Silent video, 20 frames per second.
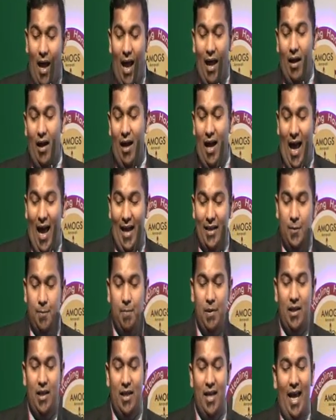As
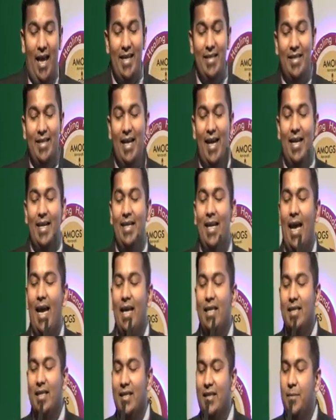per the NICE
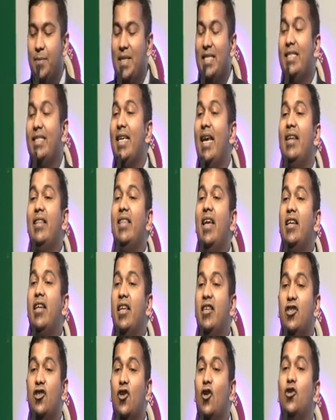guidelines, it's been said that
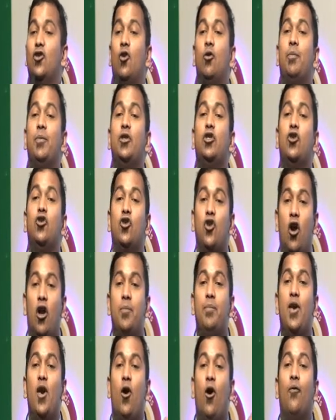hysteroscopy should
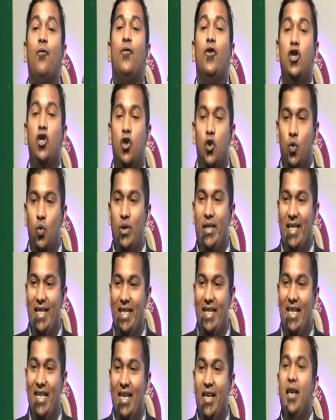not be offered
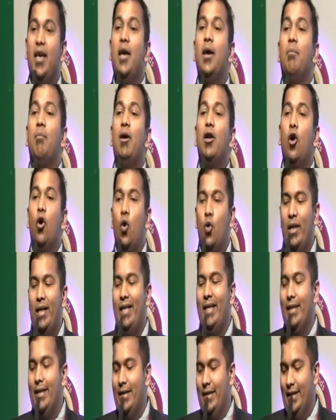routinely, but
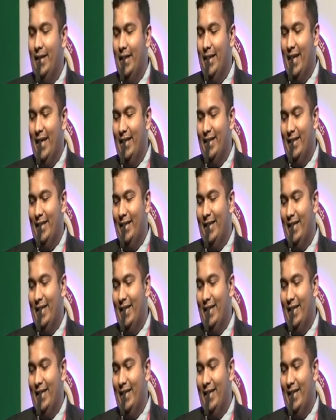only in indicated